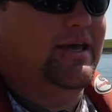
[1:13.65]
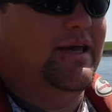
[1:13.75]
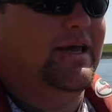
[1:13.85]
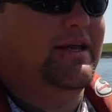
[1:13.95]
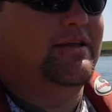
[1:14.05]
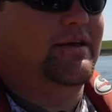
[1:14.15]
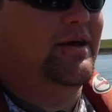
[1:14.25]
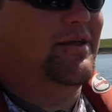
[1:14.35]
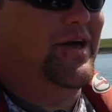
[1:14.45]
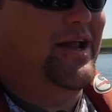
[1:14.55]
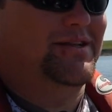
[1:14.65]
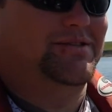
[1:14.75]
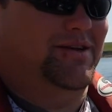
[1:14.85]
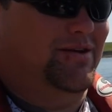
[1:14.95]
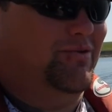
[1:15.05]
and uh, that
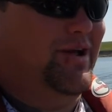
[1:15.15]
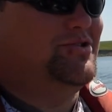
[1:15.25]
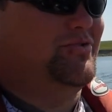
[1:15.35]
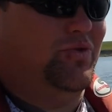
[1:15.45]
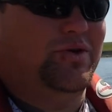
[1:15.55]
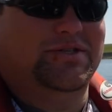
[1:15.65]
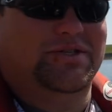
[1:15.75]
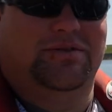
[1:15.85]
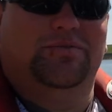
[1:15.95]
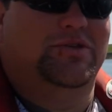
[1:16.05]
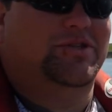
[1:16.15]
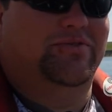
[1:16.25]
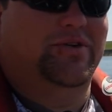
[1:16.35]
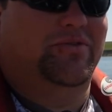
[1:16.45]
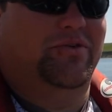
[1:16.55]
it's a reservoir system, which
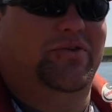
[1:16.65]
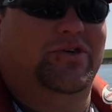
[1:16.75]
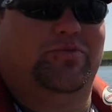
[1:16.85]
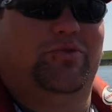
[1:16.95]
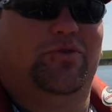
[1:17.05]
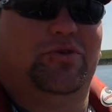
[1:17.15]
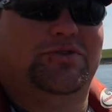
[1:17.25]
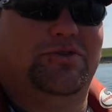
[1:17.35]
I've never fished before.